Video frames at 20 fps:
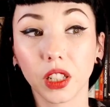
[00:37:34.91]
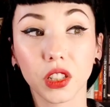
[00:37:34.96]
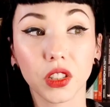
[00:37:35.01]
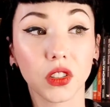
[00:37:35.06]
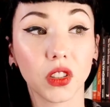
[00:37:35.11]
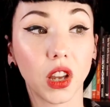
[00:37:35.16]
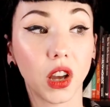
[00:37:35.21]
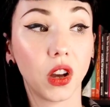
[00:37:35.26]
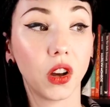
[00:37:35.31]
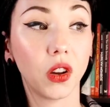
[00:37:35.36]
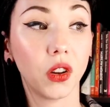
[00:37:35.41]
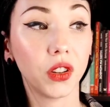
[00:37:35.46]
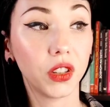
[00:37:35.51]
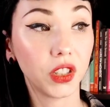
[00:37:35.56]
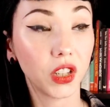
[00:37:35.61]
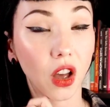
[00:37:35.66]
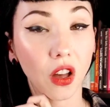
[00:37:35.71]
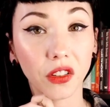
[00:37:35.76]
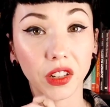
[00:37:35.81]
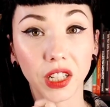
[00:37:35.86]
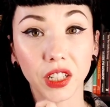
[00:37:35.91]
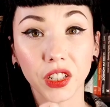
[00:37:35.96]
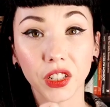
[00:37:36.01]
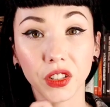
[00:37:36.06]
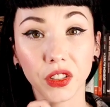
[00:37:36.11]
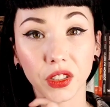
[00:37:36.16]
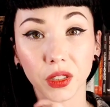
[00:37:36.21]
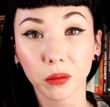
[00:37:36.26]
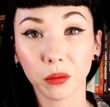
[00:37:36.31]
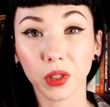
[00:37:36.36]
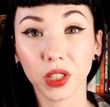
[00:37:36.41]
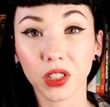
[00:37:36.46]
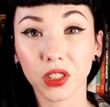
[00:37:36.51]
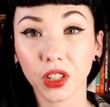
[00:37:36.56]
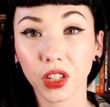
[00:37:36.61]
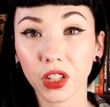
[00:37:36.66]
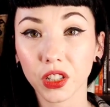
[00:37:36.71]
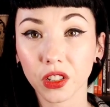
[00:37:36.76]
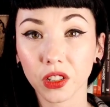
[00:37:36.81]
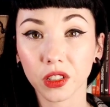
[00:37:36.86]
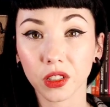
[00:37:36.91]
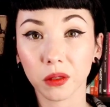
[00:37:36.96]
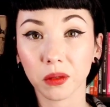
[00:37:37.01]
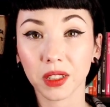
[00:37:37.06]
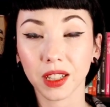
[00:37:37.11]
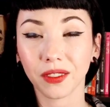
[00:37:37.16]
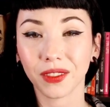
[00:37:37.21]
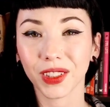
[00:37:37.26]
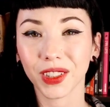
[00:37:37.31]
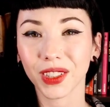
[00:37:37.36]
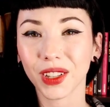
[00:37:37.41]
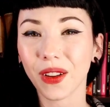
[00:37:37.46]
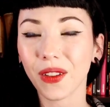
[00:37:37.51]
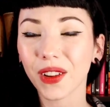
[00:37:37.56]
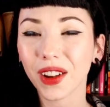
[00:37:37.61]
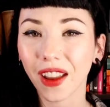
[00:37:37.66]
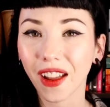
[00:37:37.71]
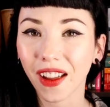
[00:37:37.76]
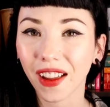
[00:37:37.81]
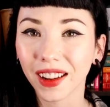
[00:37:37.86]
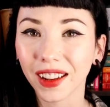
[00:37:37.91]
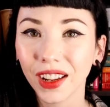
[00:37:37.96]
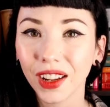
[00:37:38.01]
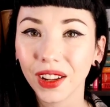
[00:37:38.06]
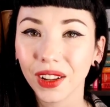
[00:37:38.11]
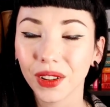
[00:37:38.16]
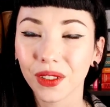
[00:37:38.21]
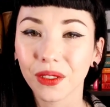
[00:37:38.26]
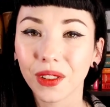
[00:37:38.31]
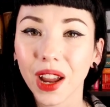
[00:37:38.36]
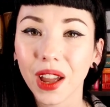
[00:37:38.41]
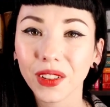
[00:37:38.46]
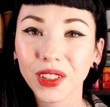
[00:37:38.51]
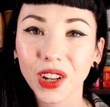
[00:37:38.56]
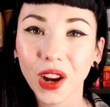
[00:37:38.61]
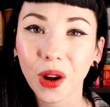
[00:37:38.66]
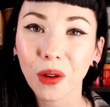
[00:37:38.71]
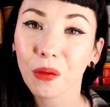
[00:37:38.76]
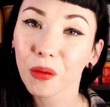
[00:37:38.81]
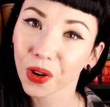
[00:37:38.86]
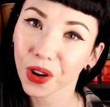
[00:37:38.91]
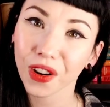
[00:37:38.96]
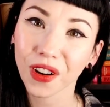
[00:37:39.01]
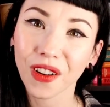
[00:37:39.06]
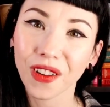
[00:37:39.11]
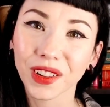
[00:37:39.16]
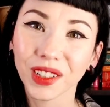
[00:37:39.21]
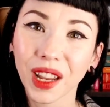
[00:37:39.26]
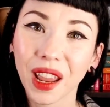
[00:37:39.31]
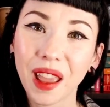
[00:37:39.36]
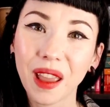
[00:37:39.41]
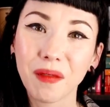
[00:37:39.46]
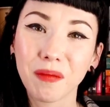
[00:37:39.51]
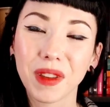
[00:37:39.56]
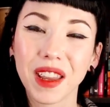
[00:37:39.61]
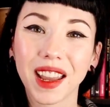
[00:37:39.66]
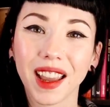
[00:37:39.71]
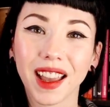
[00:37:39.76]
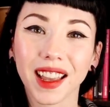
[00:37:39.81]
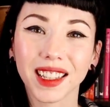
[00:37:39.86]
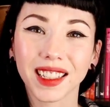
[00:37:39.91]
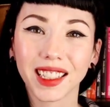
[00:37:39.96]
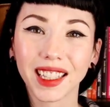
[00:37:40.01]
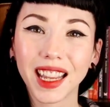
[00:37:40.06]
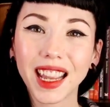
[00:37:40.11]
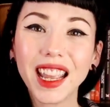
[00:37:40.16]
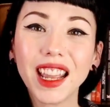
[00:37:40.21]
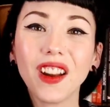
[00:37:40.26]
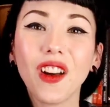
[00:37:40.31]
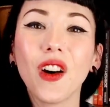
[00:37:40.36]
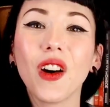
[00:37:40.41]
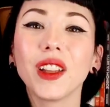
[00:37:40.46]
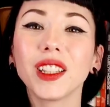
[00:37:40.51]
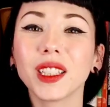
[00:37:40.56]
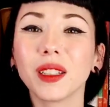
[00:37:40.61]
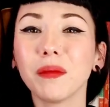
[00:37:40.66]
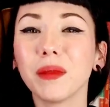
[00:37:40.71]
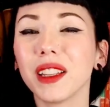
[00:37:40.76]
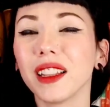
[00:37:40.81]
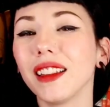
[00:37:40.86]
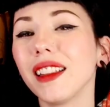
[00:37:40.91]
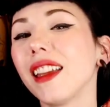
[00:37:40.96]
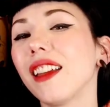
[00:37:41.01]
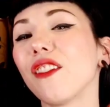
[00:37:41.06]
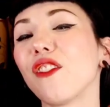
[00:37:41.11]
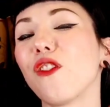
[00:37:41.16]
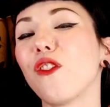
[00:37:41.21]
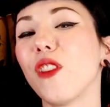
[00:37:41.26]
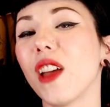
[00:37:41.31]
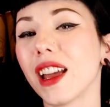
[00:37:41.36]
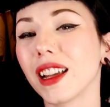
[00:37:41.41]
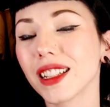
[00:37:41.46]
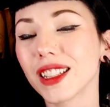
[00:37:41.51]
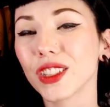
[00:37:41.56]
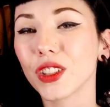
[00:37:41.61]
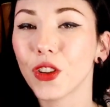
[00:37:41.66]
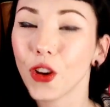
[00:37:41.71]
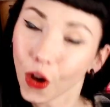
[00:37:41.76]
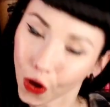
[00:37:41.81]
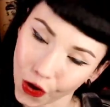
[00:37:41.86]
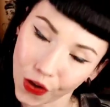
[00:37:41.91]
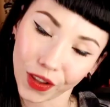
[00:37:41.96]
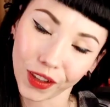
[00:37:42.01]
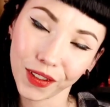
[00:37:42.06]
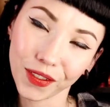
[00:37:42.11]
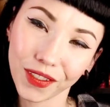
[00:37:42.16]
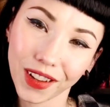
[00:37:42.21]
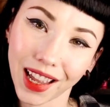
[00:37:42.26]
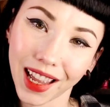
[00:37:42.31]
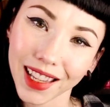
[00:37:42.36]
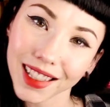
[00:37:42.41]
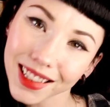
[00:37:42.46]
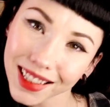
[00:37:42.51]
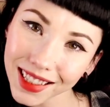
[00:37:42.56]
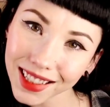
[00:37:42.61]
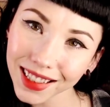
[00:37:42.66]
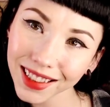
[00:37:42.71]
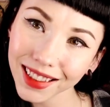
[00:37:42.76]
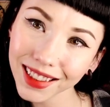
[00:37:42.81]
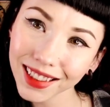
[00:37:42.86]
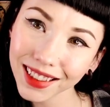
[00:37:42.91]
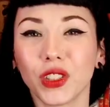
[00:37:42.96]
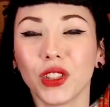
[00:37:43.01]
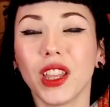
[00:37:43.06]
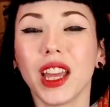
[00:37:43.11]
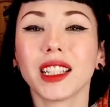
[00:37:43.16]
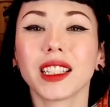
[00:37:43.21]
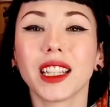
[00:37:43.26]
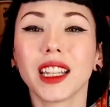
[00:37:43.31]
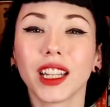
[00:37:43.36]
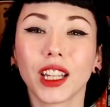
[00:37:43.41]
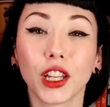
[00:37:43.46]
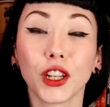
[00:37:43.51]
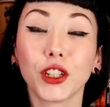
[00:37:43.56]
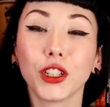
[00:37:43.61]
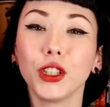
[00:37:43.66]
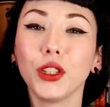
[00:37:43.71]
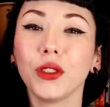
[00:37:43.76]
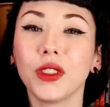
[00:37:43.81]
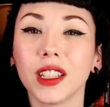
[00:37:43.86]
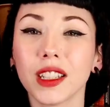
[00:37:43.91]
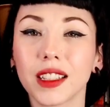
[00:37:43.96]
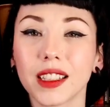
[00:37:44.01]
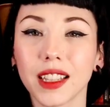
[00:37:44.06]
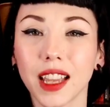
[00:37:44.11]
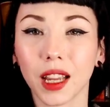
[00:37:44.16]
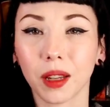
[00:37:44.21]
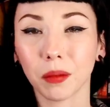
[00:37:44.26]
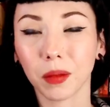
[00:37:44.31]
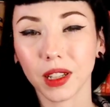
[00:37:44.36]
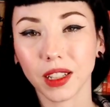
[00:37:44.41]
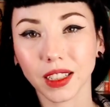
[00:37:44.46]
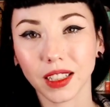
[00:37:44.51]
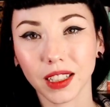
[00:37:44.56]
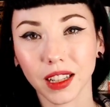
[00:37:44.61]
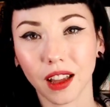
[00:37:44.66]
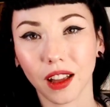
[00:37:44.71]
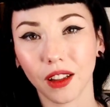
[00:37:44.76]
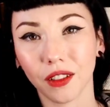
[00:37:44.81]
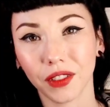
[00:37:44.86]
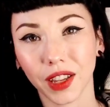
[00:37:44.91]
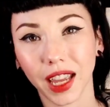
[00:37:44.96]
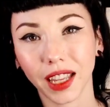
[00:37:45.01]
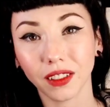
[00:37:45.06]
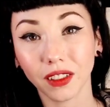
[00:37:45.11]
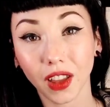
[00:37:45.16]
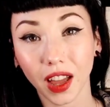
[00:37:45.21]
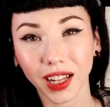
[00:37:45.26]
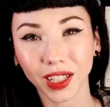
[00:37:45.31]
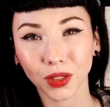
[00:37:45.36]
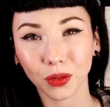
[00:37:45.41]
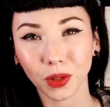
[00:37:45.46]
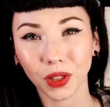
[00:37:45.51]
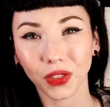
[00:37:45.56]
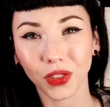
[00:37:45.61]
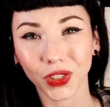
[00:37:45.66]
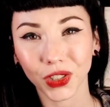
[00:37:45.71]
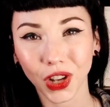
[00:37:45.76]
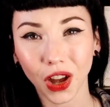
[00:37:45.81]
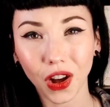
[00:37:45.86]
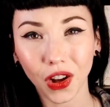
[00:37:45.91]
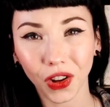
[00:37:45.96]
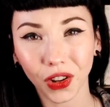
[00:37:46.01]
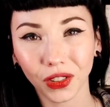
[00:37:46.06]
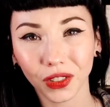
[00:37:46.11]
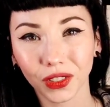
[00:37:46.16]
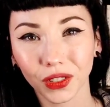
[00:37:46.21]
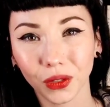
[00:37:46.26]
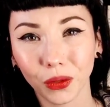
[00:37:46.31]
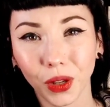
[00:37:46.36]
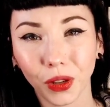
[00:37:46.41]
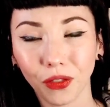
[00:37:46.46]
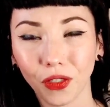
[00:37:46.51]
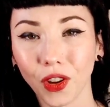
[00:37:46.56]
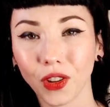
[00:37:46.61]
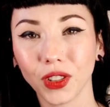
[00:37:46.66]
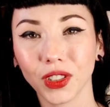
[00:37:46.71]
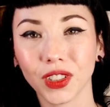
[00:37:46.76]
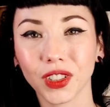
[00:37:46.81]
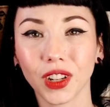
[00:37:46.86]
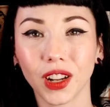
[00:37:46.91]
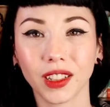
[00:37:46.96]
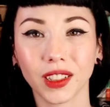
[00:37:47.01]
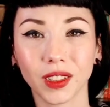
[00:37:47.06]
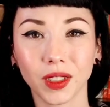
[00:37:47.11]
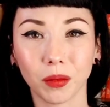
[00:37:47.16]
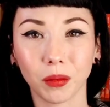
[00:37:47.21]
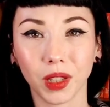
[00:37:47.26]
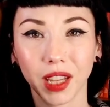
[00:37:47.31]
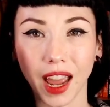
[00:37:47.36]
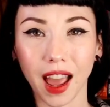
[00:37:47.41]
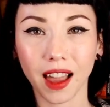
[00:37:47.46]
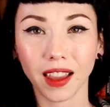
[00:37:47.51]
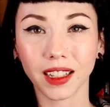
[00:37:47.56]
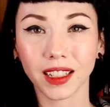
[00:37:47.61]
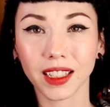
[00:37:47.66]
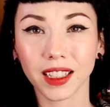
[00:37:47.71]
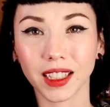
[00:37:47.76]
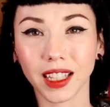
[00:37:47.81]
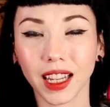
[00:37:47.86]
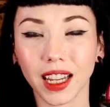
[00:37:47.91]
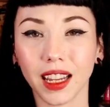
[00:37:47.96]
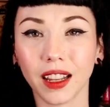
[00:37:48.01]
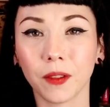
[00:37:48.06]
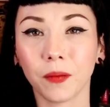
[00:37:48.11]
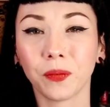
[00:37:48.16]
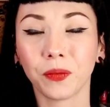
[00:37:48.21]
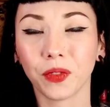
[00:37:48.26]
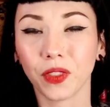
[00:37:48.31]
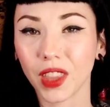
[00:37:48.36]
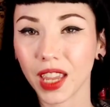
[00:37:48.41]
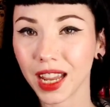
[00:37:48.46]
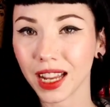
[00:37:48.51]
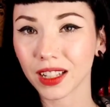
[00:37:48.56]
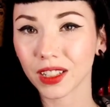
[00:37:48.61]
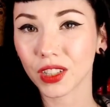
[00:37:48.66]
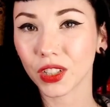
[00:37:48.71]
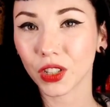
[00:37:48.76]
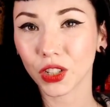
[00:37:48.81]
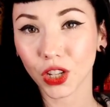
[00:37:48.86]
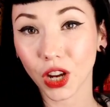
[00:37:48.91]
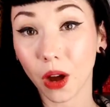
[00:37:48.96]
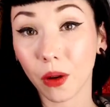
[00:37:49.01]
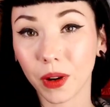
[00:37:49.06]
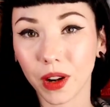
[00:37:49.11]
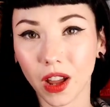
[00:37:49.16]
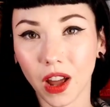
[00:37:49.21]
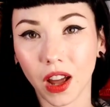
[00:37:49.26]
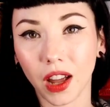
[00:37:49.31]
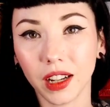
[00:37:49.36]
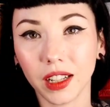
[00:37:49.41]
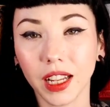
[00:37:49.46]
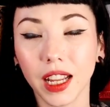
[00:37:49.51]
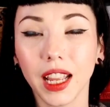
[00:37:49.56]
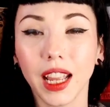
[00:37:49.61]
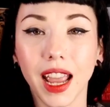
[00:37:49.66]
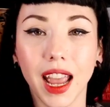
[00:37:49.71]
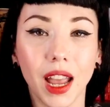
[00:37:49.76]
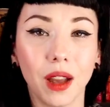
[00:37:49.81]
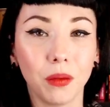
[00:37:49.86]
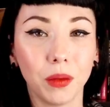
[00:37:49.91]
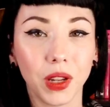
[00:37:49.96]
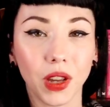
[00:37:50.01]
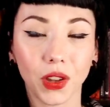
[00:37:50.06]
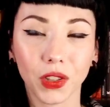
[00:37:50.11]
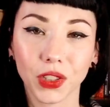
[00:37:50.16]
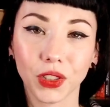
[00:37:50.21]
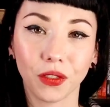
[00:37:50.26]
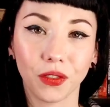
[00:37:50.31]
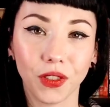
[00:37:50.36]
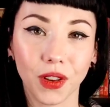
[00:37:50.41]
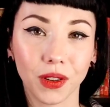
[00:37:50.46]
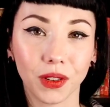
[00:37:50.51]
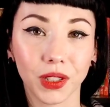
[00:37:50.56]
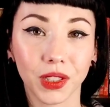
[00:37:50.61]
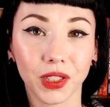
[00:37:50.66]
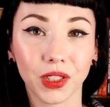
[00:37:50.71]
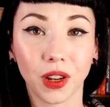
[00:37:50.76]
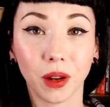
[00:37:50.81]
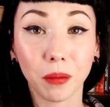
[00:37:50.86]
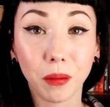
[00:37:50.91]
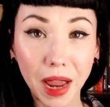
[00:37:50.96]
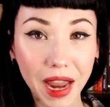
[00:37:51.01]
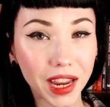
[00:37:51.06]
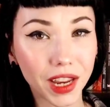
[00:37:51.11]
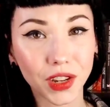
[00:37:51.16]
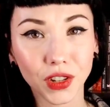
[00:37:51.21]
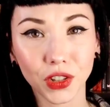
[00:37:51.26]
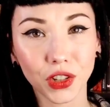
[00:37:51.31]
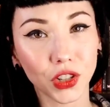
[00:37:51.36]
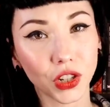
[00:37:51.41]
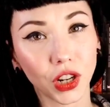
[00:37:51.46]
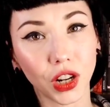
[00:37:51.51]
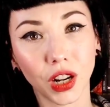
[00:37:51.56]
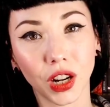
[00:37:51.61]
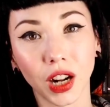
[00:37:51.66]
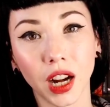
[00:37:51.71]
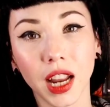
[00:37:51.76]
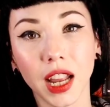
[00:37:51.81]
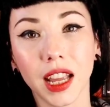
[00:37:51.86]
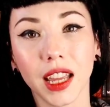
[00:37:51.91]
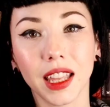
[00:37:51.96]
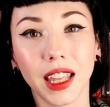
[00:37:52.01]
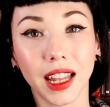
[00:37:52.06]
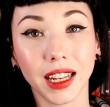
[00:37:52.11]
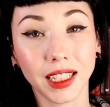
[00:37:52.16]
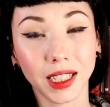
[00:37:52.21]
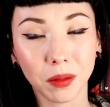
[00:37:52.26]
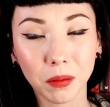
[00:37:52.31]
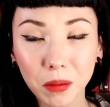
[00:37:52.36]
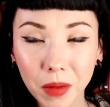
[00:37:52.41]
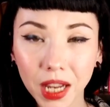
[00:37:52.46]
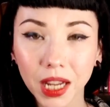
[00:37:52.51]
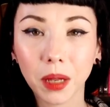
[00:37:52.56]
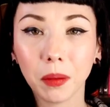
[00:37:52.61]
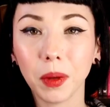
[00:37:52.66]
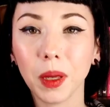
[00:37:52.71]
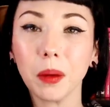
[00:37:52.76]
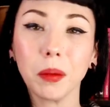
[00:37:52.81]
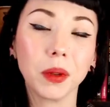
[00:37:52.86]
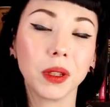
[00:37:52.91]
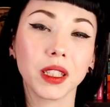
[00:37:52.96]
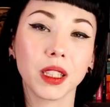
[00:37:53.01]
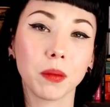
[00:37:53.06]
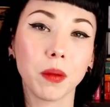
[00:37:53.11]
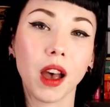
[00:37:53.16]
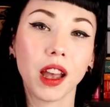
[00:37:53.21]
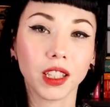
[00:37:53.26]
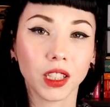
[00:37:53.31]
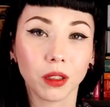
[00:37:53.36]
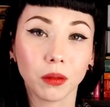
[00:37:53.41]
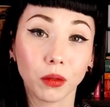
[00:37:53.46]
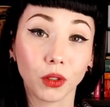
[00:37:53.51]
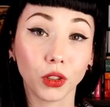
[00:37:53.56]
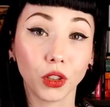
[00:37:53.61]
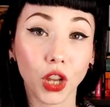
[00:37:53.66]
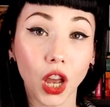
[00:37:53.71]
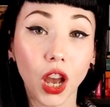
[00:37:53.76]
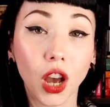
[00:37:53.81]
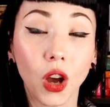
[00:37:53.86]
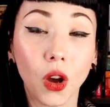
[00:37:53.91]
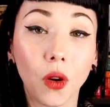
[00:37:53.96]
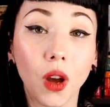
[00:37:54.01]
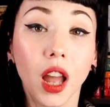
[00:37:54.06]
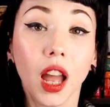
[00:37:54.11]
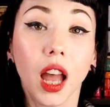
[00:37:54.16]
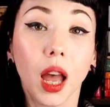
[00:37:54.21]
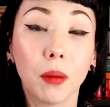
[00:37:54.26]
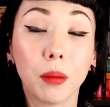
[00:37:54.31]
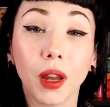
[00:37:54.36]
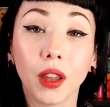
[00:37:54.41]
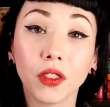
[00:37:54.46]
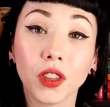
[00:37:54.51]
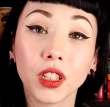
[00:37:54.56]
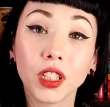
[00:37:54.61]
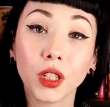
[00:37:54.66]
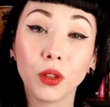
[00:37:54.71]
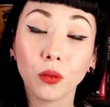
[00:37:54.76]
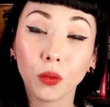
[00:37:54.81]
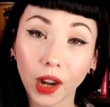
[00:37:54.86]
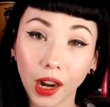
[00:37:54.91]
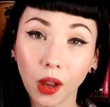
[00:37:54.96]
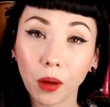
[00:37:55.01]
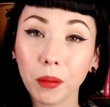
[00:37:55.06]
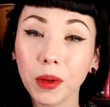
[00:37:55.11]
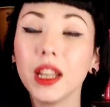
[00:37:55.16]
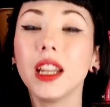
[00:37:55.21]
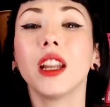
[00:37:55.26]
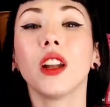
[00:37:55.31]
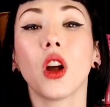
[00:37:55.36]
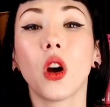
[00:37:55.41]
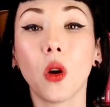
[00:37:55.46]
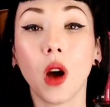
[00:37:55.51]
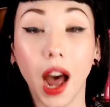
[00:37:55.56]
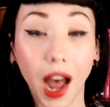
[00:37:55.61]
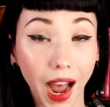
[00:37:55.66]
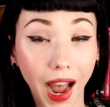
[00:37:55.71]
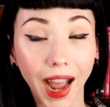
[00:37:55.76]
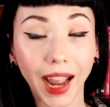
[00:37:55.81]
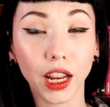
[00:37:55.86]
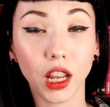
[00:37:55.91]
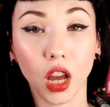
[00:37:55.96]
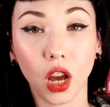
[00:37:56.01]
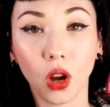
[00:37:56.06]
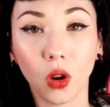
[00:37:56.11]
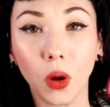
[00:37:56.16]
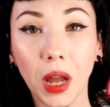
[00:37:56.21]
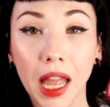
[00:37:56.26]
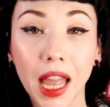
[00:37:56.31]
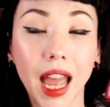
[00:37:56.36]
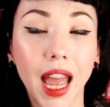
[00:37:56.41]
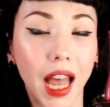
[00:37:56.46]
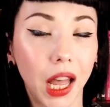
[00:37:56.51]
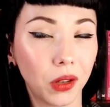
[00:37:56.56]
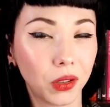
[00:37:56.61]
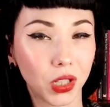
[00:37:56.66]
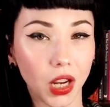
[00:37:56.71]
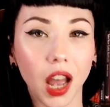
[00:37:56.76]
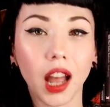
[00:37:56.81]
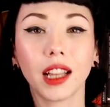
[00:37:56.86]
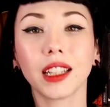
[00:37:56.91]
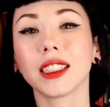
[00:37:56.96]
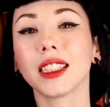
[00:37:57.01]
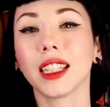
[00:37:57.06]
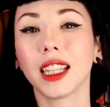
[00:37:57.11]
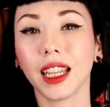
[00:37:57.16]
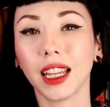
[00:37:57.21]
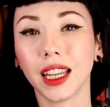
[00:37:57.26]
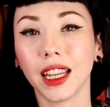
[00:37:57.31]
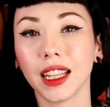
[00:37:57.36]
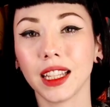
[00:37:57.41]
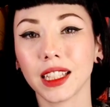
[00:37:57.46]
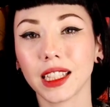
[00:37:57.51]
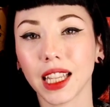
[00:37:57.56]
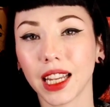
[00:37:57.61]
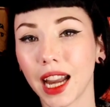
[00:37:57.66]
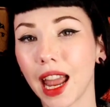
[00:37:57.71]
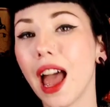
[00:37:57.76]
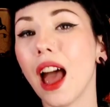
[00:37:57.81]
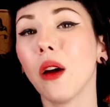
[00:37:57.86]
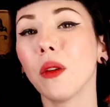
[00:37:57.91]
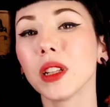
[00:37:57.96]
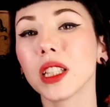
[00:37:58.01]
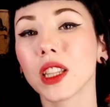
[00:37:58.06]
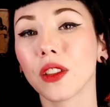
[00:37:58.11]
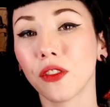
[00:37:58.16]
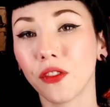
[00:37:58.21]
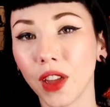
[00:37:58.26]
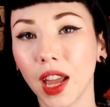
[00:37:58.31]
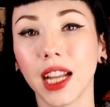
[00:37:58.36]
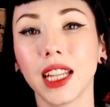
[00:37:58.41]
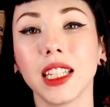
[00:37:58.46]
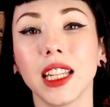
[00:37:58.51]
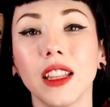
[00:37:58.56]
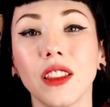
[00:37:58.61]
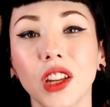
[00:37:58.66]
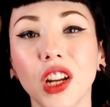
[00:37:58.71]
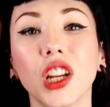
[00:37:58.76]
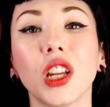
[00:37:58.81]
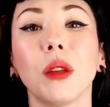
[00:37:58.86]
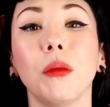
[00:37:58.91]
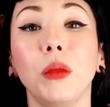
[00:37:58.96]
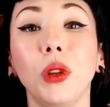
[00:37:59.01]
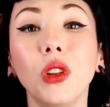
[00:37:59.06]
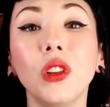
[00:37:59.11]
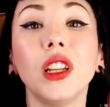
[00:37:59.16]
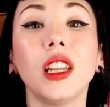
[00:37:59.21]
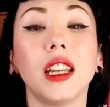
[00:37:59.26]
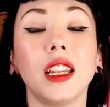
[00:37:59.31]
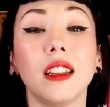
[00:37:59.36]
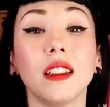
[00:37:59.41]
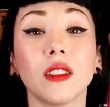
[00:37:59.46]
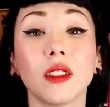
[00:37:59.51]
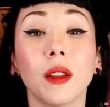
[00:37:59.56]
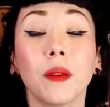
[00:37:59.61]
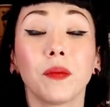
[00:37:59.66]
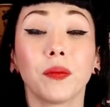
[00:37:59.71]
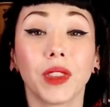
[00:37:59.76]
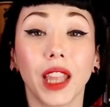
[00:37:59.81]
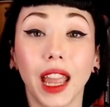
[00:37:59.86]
So y'all need to do some research on some stuff that's going on around our world, because it ultimately affects all of us. So that's going to conclude this segment of Headlines with the Doll. We focused on some galaxy things that are going on, and we also focused on making sure that as many people as possible know about the derailment in Ohio, how toxic it is, and how it's affecting their communities.